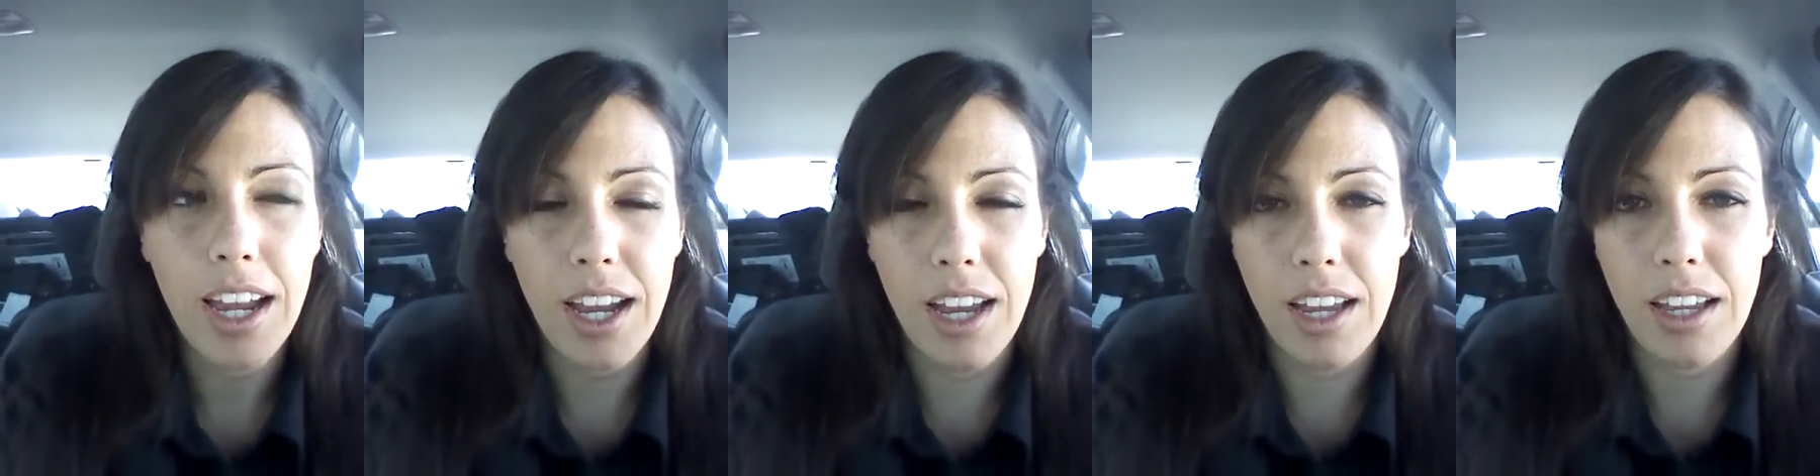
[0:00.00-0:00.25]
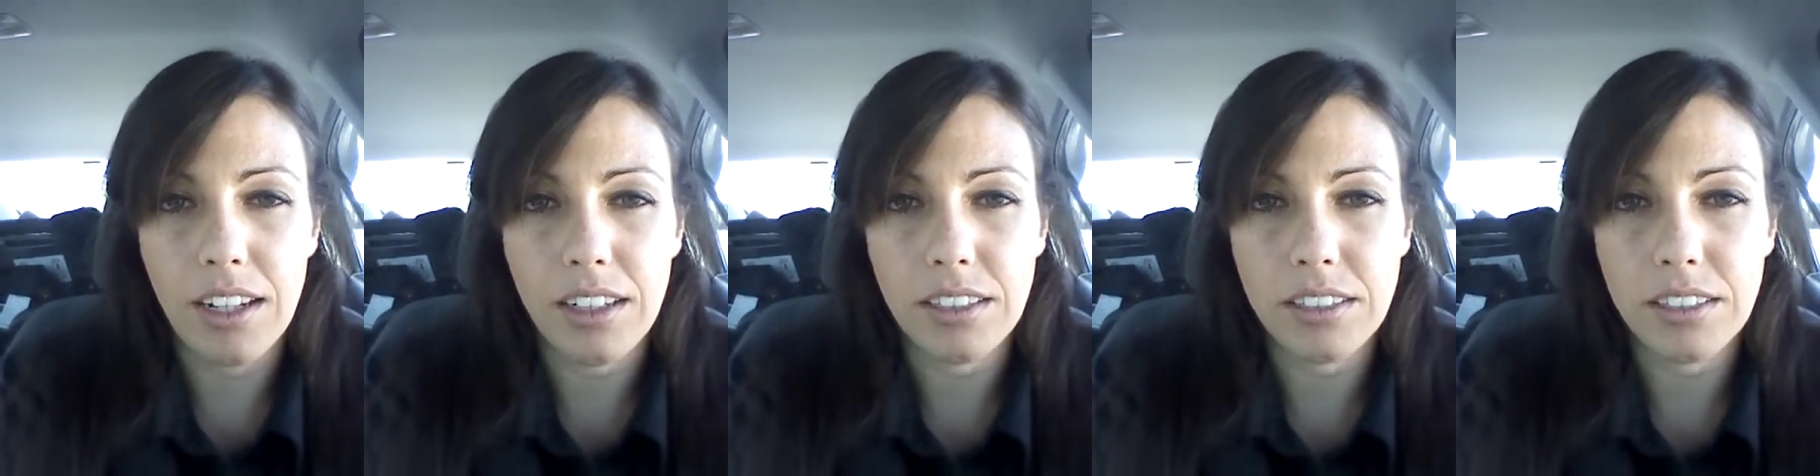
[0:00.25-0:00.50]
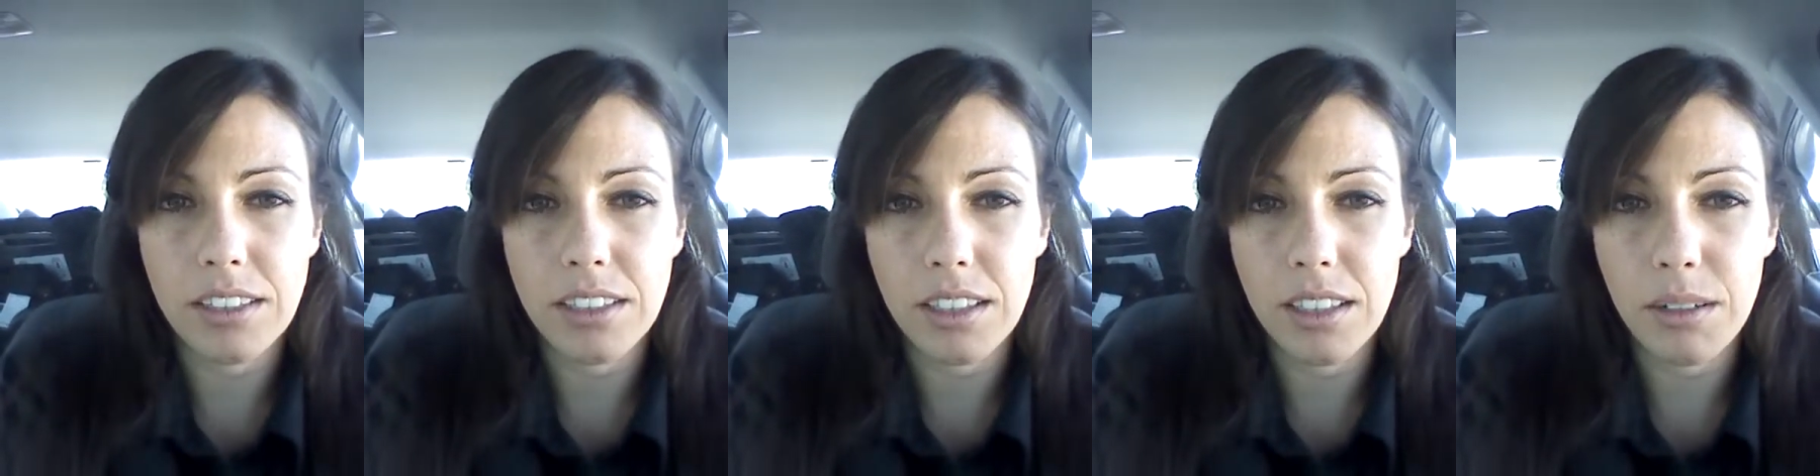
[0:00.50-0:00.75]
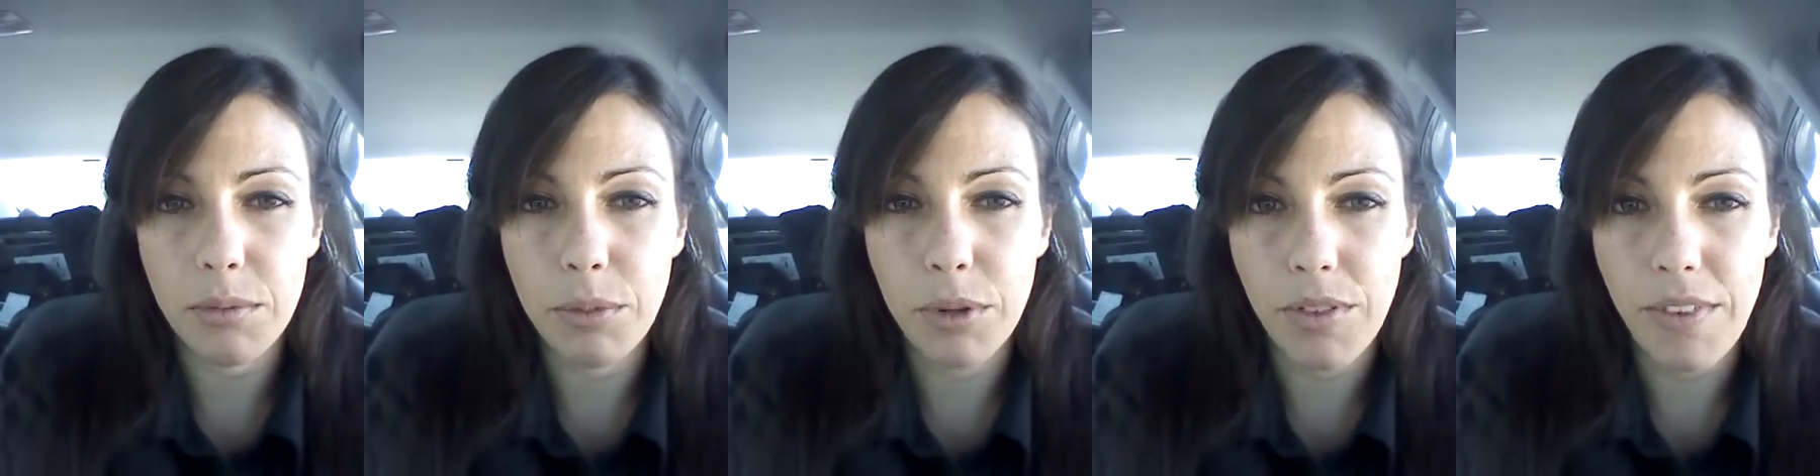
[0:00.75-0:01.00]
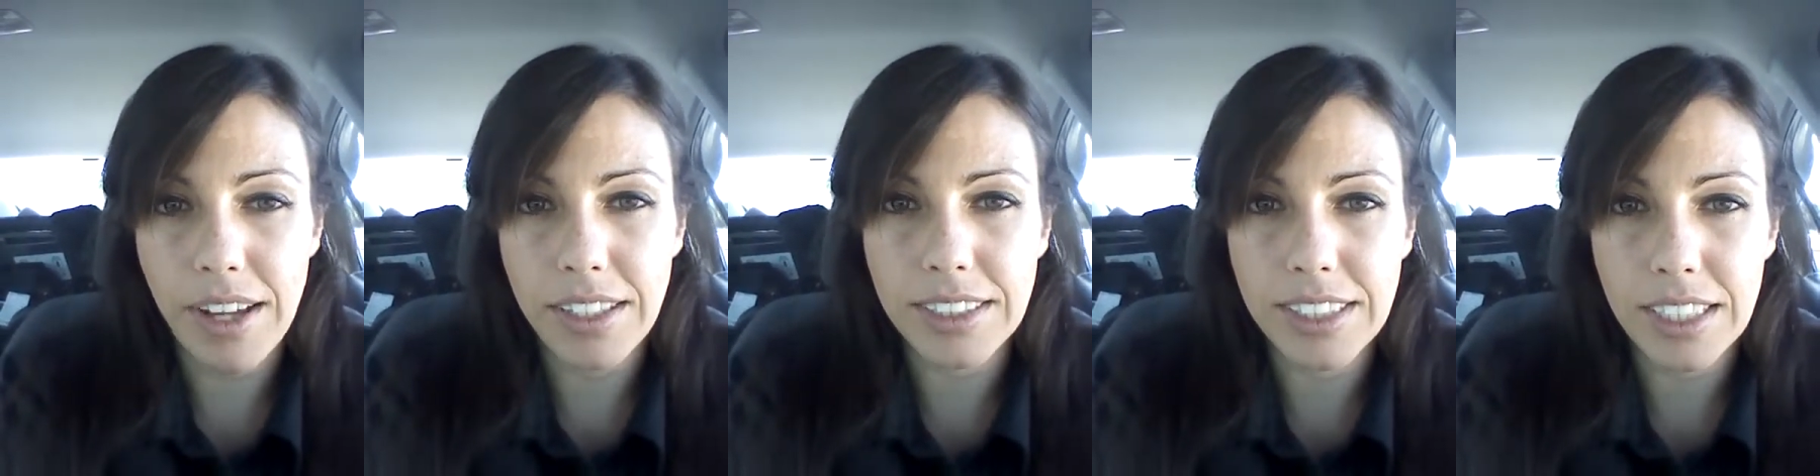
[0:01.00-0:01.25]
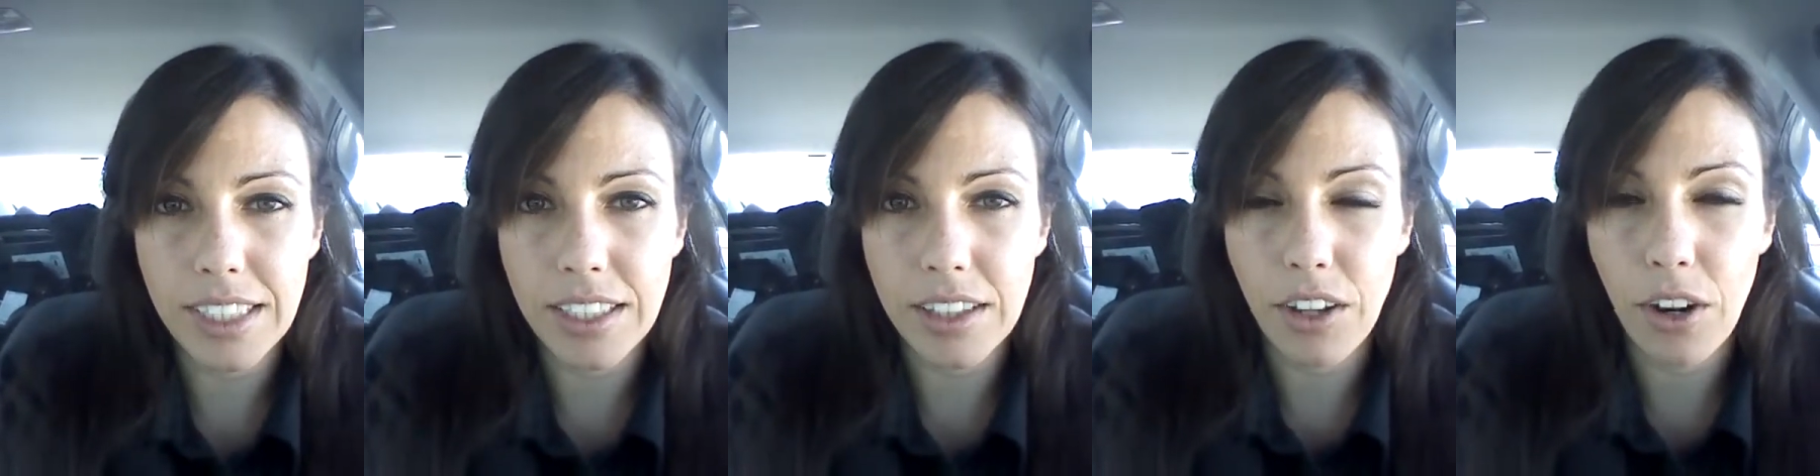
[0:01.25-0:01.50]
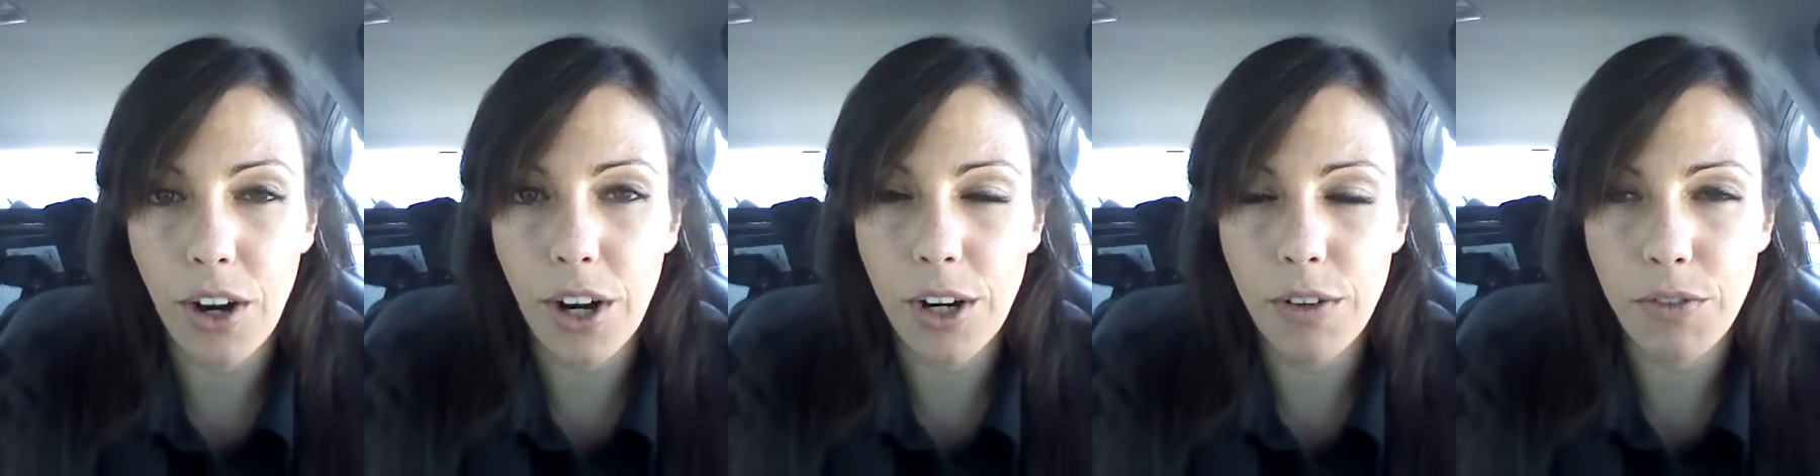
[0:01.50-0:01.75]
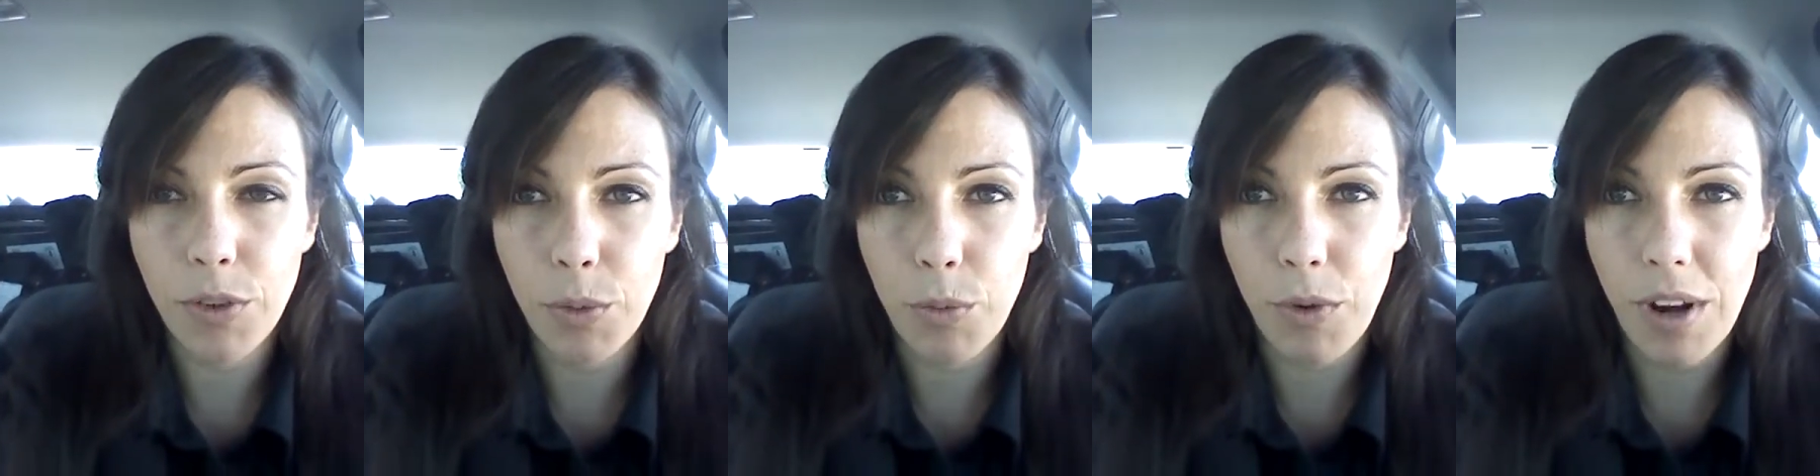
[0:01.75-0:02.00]
and preventing the
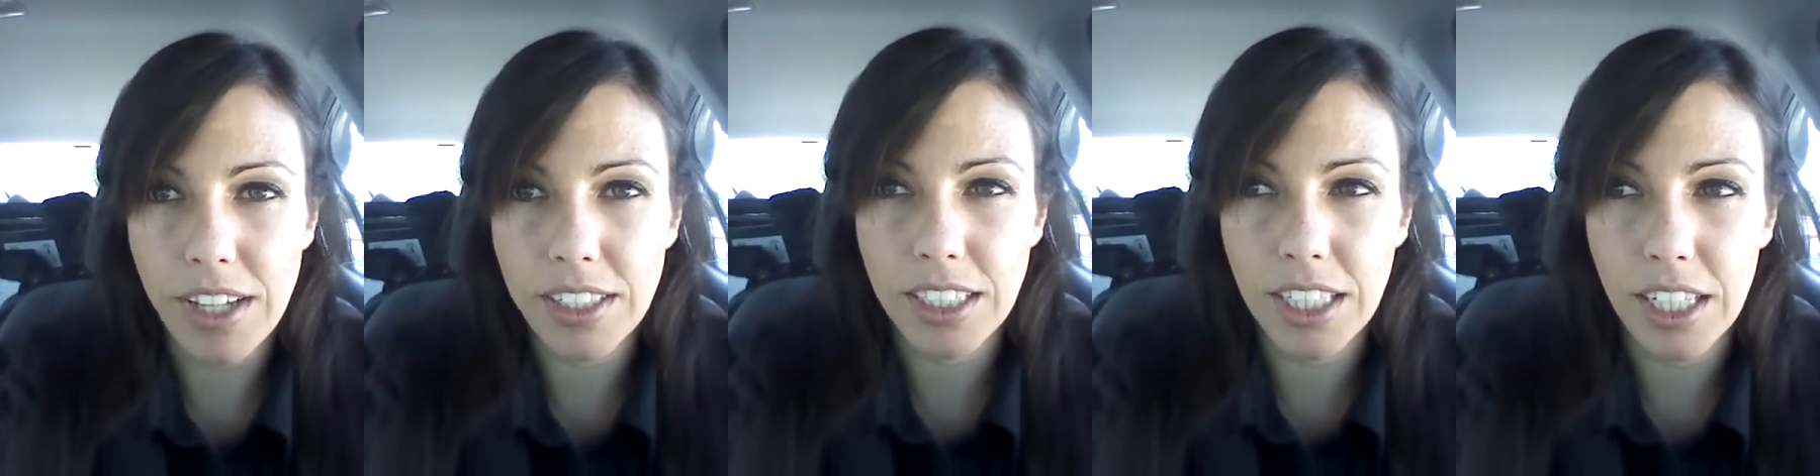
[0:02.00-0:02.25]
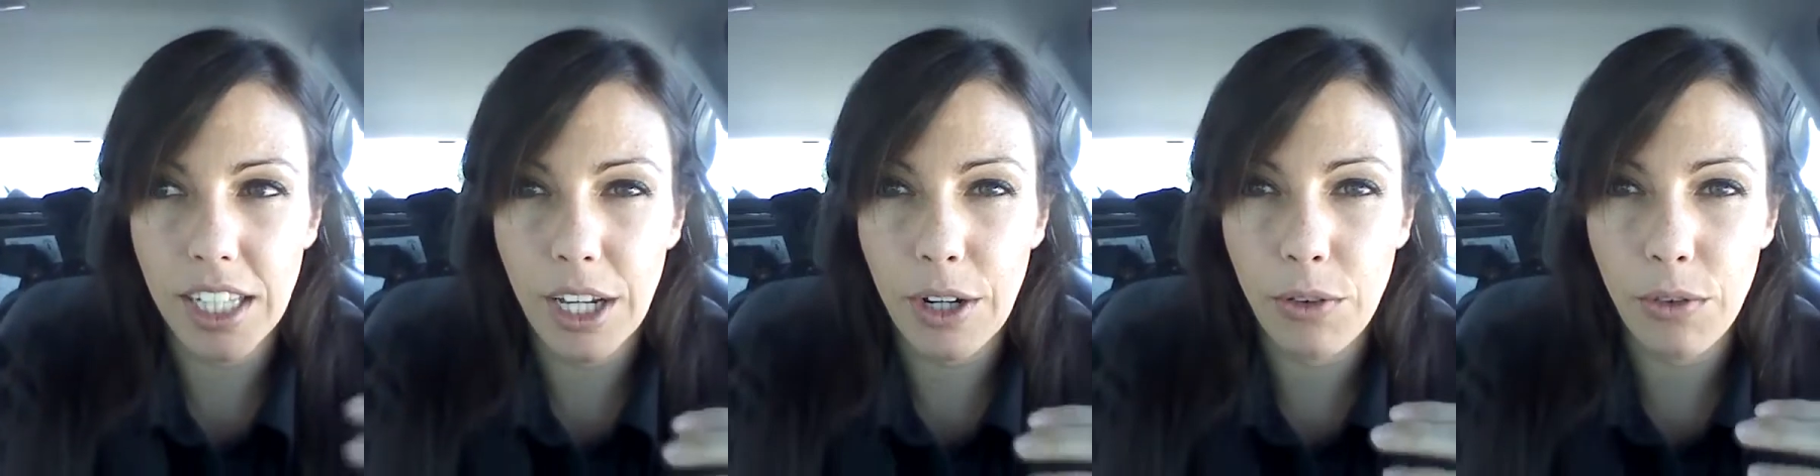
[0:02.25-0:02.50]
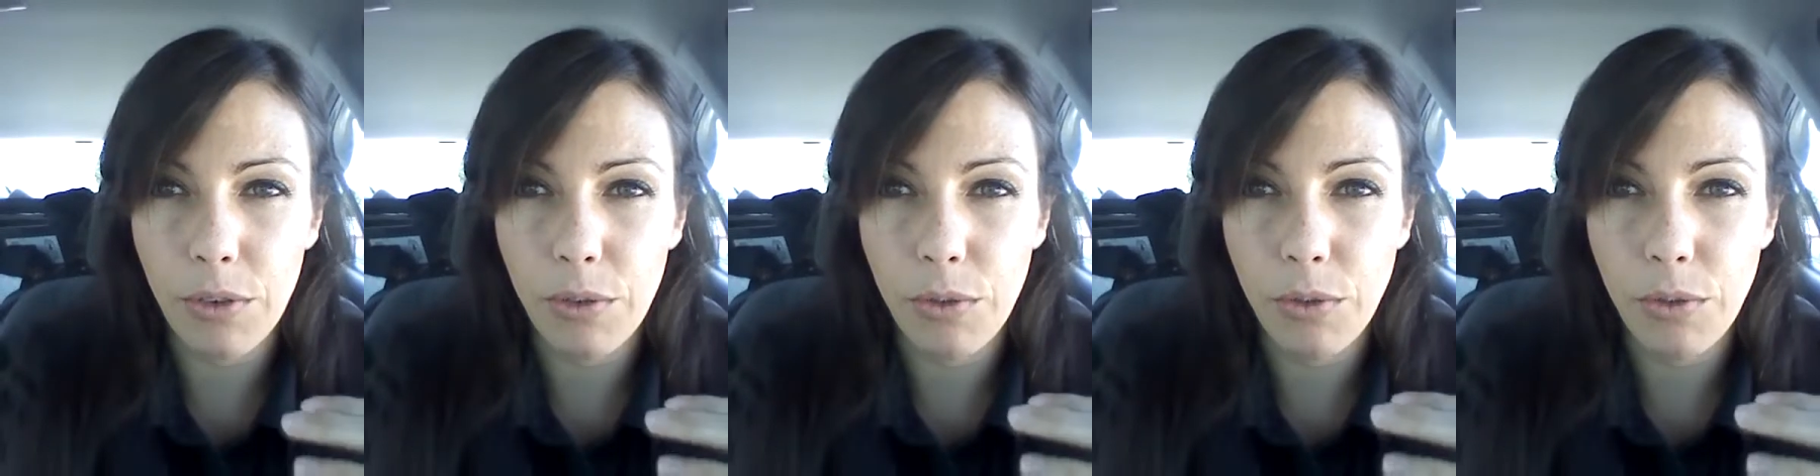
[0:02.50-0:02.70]
heart from racing like